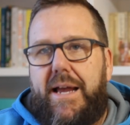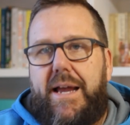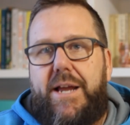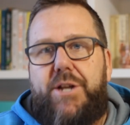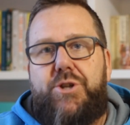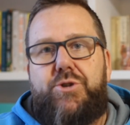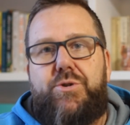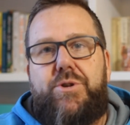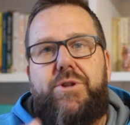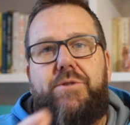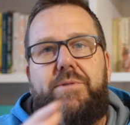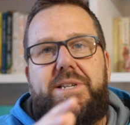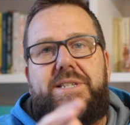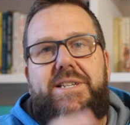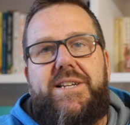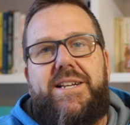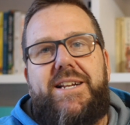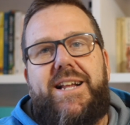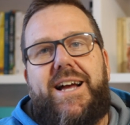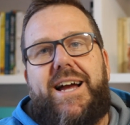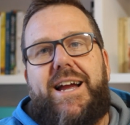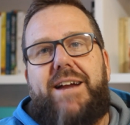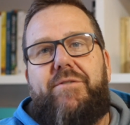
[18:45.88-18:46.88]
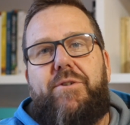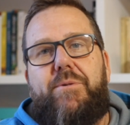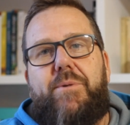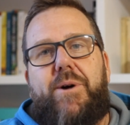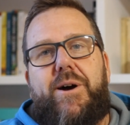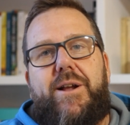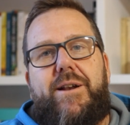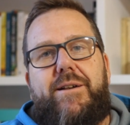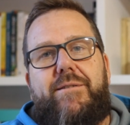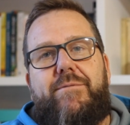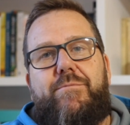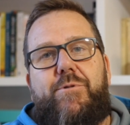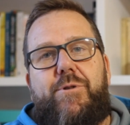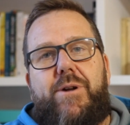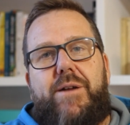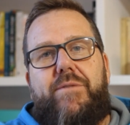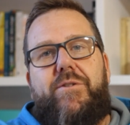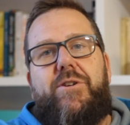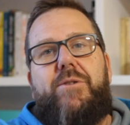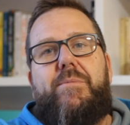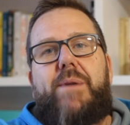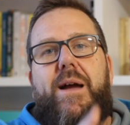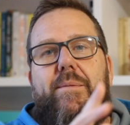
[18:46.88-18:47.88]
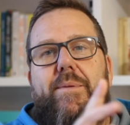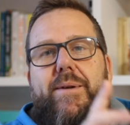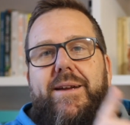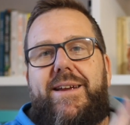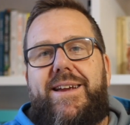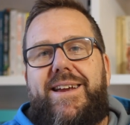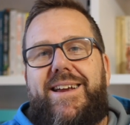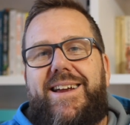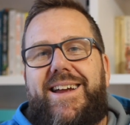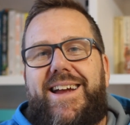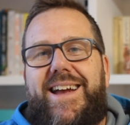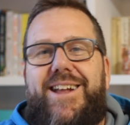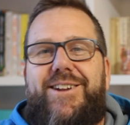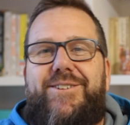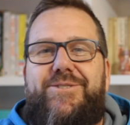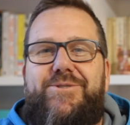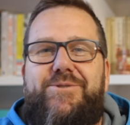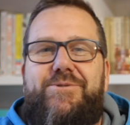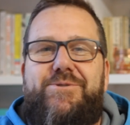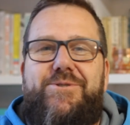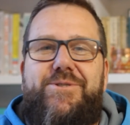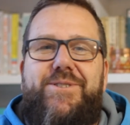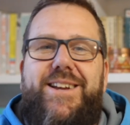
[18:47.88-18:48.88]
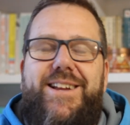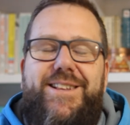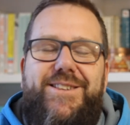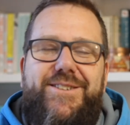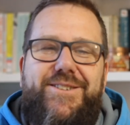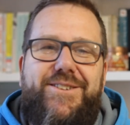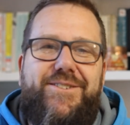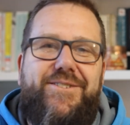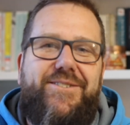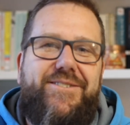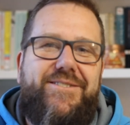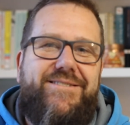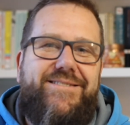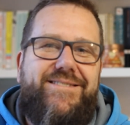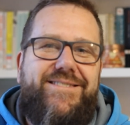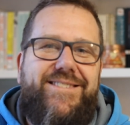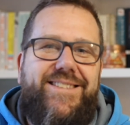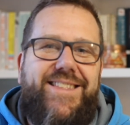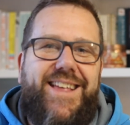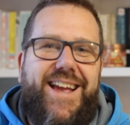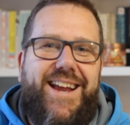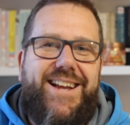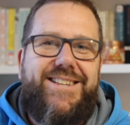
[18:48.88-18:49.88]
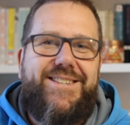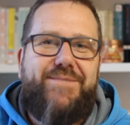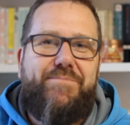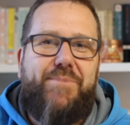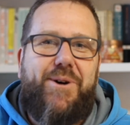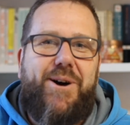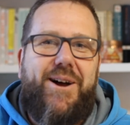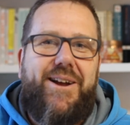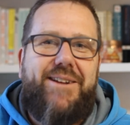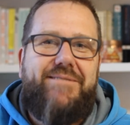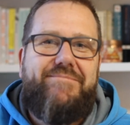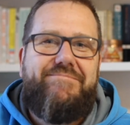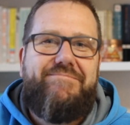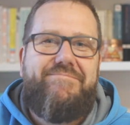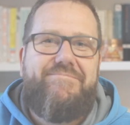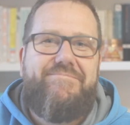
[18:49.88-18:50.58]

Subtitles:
enjoy the rest of your day, everyone, wherever you may be, and I'll talk to you again soon. Thanks, bye.